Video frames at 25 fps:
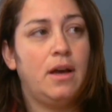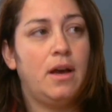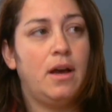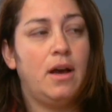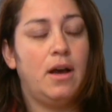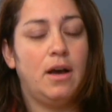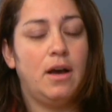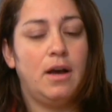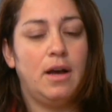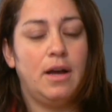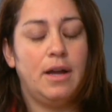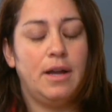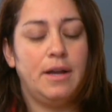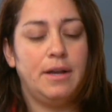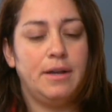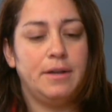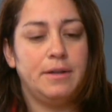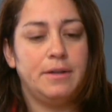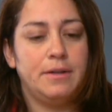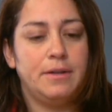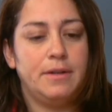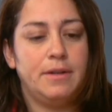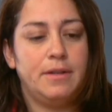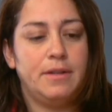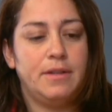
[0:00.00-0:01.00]

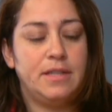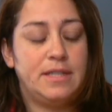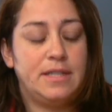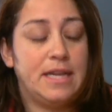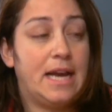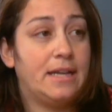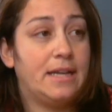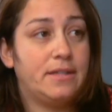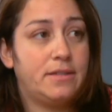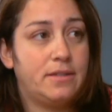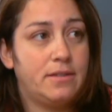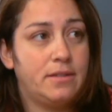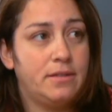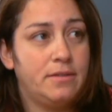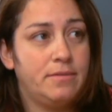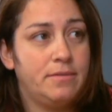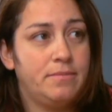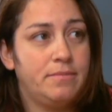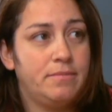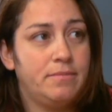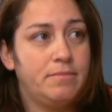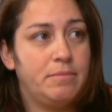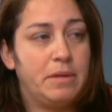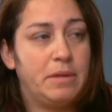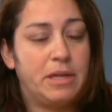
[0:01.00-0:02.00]
on the test
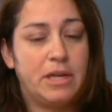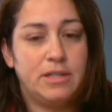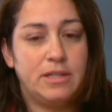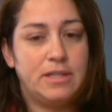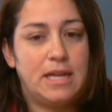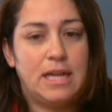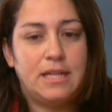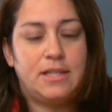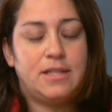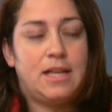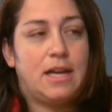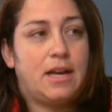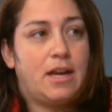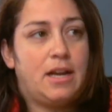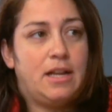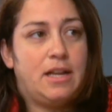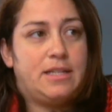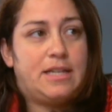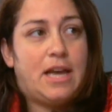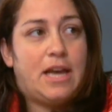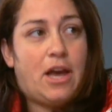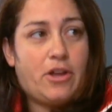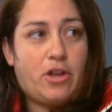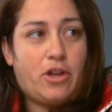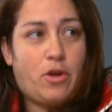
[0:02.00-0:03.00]
because that's not going
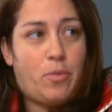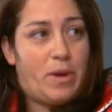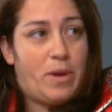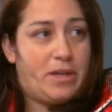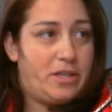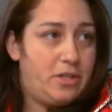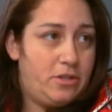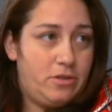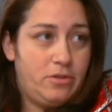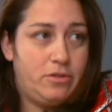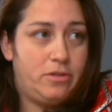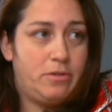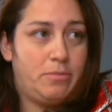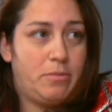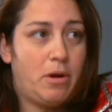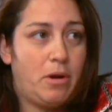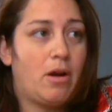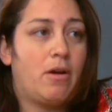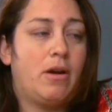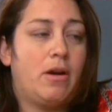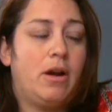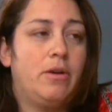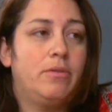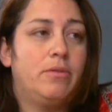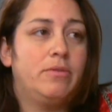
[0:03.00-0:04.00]
to tell you what to do
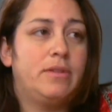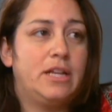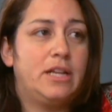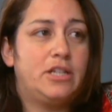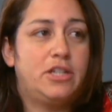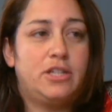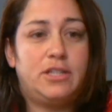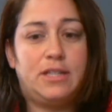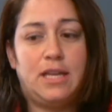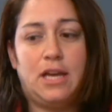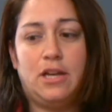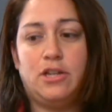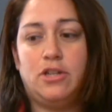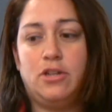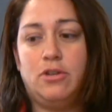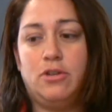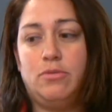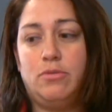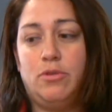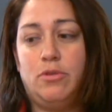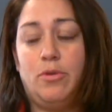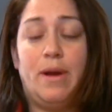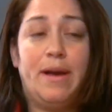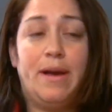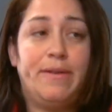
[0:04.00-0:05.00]
tomorrow. It just tells
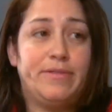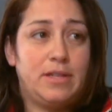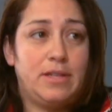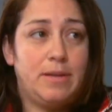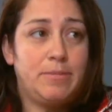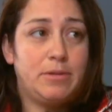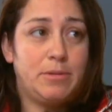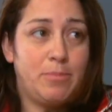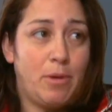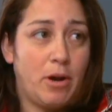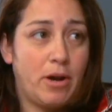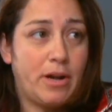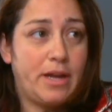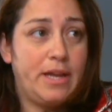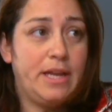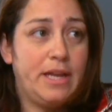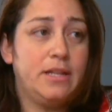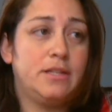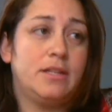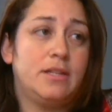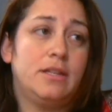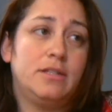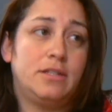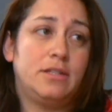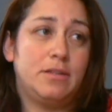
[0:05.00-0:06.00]
you you have some smart
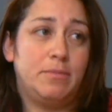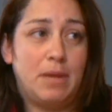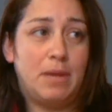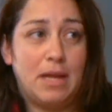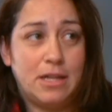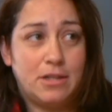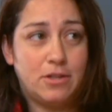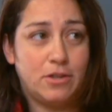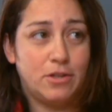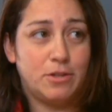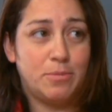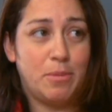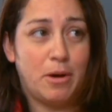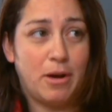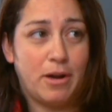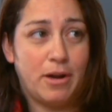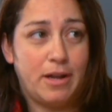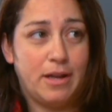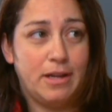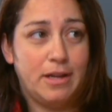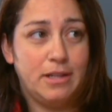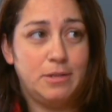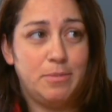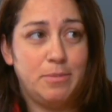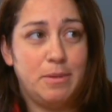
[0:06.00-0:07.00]
kids and some not so smart
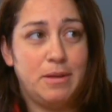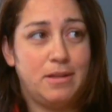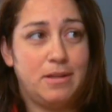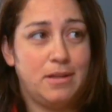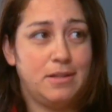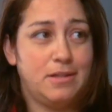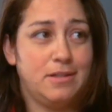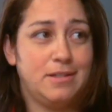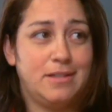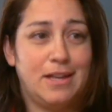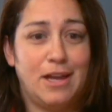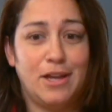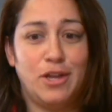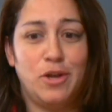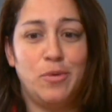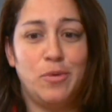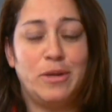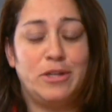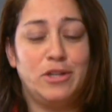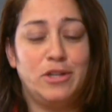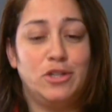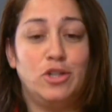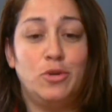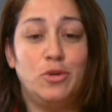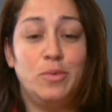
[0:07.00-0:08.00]
kids, but it doesn't tell you
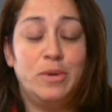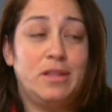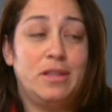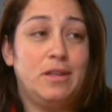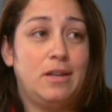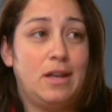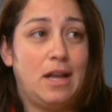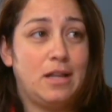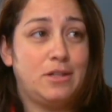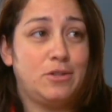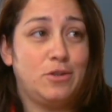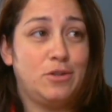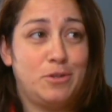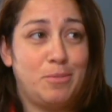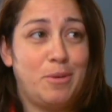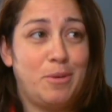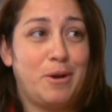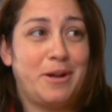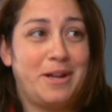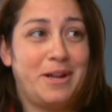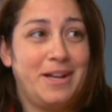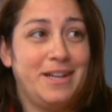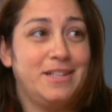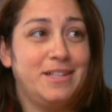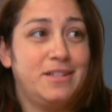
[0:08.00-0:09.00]
what to do with the not so
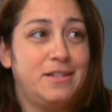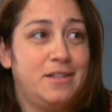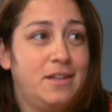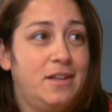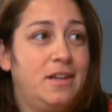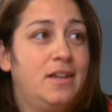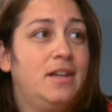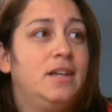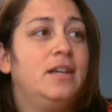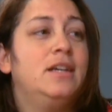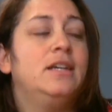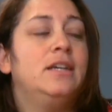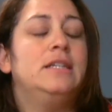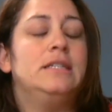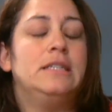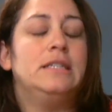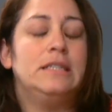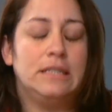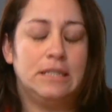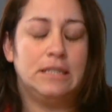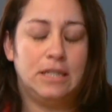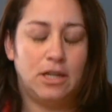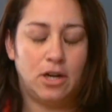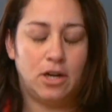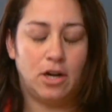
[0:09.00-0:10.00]
smart kids.
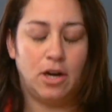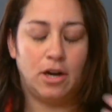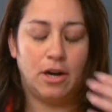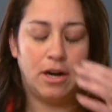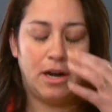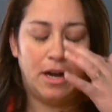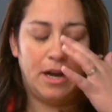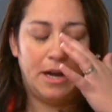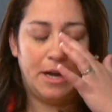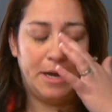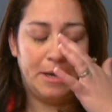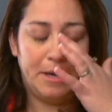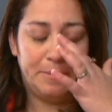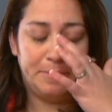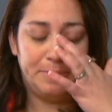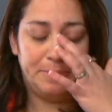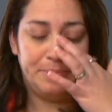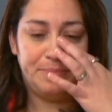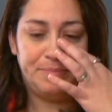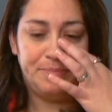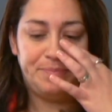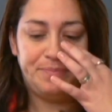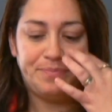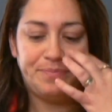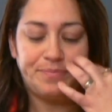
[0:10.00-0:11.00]
Right. Or
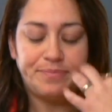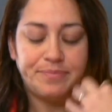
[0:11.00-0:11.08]
um,